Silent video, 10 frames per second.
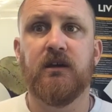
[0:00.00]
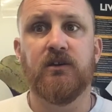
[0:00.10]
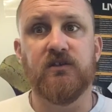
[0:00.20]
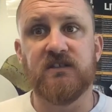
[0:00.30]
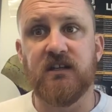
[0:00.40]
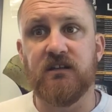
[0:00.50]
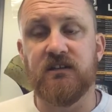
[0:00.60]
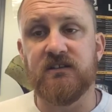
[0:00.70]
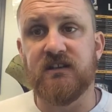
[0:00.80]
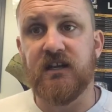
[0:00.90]
New Zealand
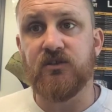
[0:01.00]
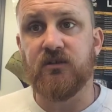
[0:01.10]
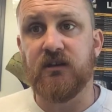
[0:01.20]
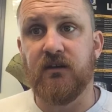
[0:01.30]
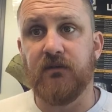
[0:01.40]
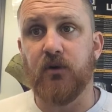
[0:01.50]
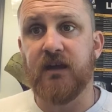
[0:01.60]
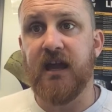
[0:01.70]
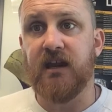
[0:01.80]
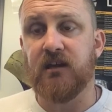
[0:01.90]
is naturally a
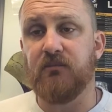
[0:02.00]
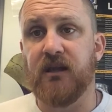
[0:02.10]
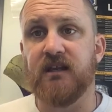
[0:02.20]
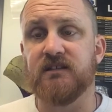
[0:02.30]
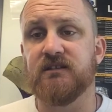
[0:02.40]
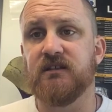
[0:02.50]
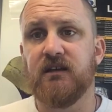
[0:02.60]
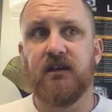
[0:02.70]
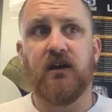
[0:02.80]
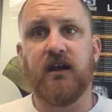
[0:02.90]
volcanic place.
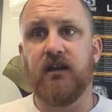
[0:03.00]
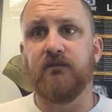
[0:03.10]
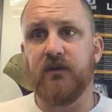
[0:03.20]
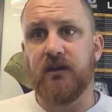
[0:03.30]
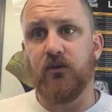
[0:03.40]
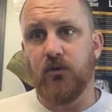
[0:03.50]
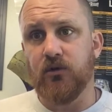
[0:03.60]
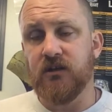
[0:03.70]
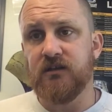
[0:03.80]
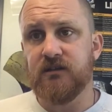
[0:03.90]
I live in
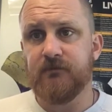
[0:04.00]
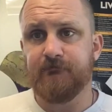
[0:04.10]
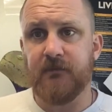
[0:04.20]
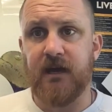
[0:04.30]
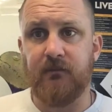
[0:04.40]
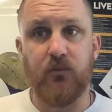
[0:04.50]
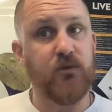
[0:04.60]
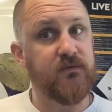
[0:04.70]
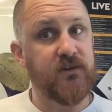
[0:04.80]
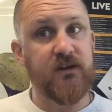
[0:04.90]
Auckland. All
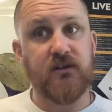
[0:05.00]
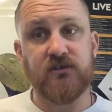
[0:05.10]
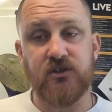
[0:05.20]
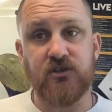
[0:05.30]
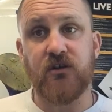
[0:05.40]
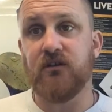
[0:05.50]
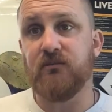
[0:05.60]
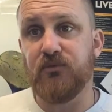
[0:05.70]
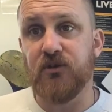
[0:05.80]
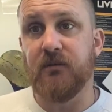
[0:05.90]
the videos are shot
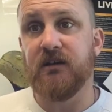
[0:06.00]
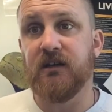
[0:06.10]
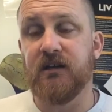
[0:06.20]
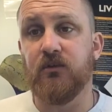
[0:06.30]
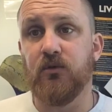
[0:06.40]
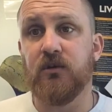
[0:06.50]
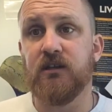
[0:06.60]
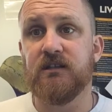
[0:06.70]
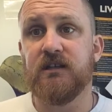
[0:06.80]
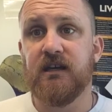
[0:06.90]
predominantly in
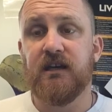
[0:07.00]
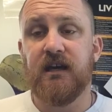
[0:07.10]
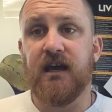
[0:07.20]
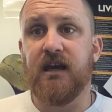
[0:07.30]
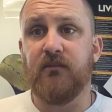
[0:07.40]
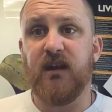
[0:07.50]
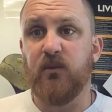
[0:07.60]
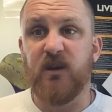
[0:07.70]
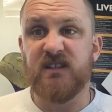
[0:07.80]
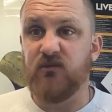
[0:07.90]
Auckland,
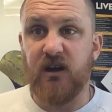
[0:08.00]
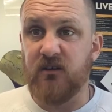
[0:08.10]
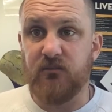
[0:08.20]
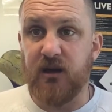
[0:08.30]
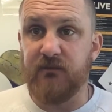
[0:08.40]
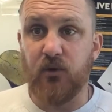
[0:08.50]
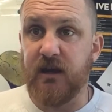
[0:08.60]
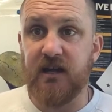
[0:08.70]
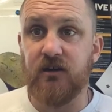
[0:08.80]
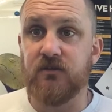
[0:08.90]
and we're surrounded by
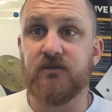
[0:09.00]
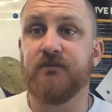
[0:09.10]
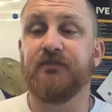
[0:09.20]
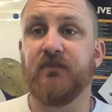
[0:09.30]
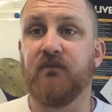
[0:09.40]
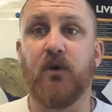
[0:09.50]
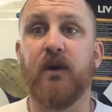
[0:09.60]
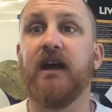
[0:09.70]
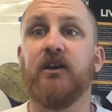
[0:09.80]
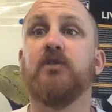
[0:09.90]
volcanoes.
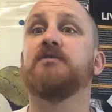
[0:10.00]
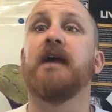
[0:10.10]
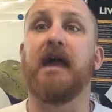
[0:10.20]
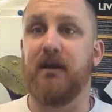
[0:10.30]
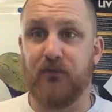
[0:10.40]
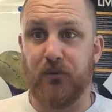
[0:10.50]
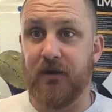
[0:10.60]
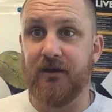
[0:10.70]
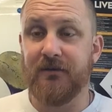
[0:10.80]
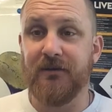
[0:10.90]
Volcanoes
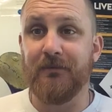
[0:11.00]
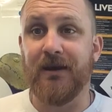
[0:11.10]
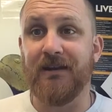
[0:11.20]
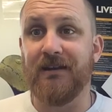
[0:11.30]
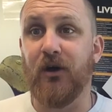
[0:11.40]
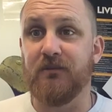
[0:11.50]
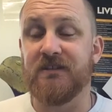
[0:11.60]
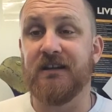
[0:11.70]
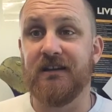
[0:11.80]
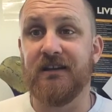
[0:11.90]
everywhere, but
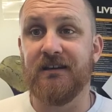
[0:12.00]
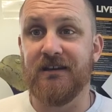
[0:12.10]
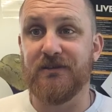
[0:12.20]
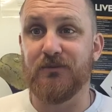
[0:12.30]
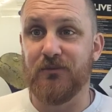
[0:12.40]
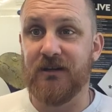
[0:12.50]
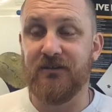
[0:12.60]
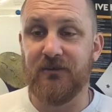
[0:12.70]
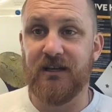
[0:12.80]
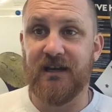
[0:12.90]
obsidian is really,
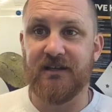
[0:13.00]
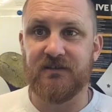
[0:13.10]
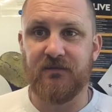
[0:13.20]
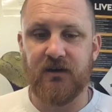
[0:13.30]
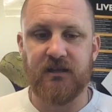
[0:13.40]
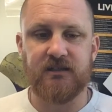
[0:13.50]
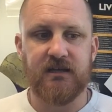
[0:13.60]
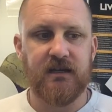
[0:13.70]
really hard to find.